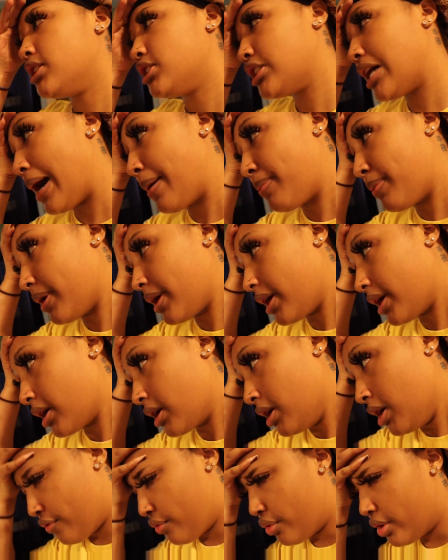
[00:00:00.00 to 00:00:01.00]
shopping
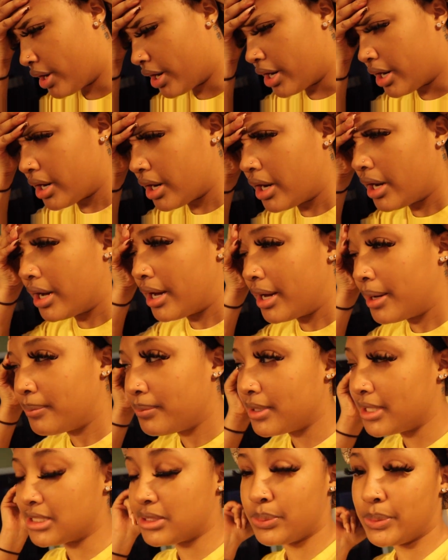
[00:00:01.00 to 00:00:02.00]
for
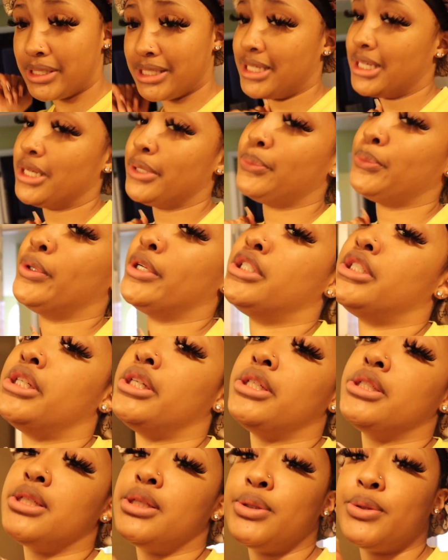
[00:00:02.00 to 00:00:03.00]
this weekend, which
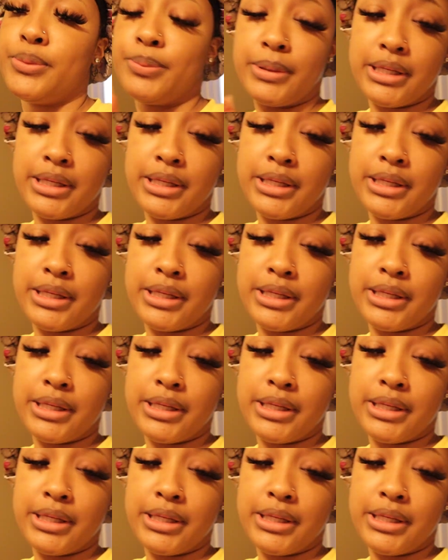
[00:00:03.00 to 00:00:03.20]
is a little